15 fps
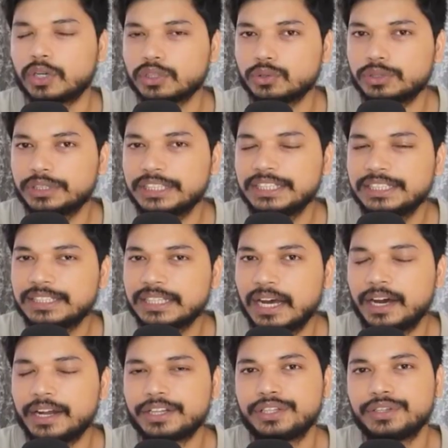Okay, so these
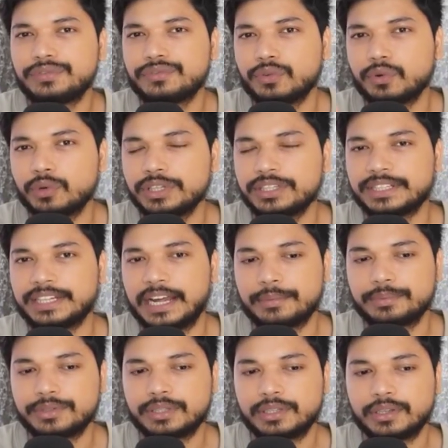are the four
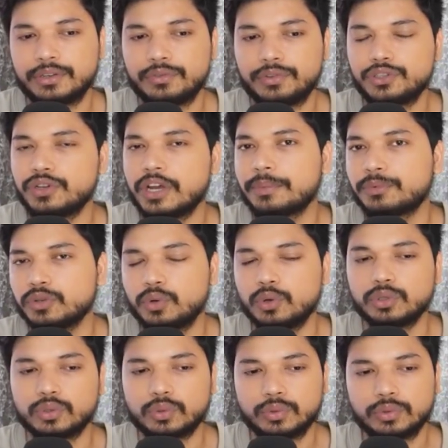steps which you have to go
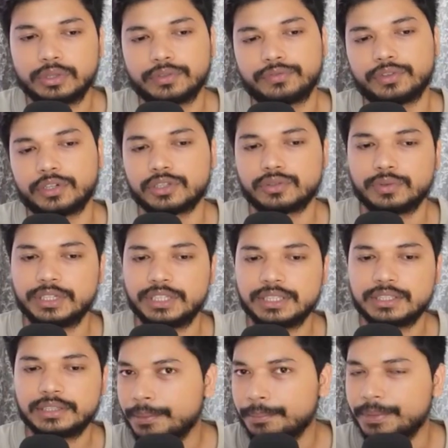through. The first one
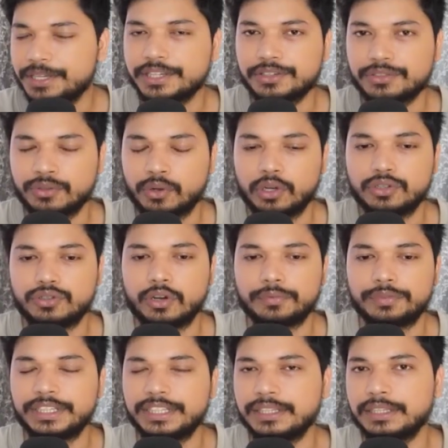is basics knowledge
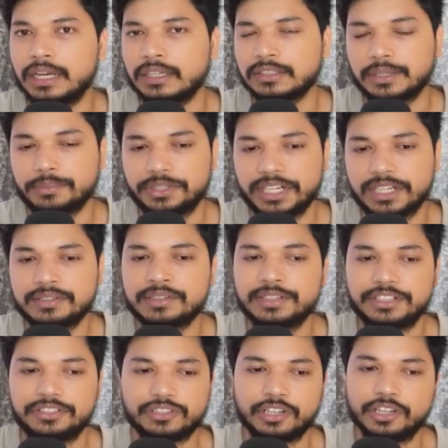of the uh, subjects,
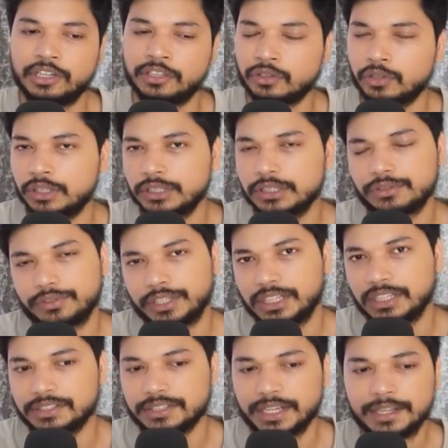digital electronics,
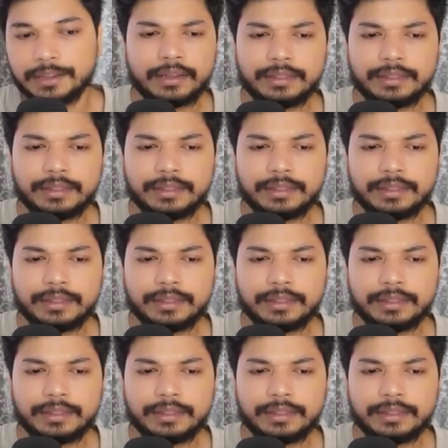VLSI.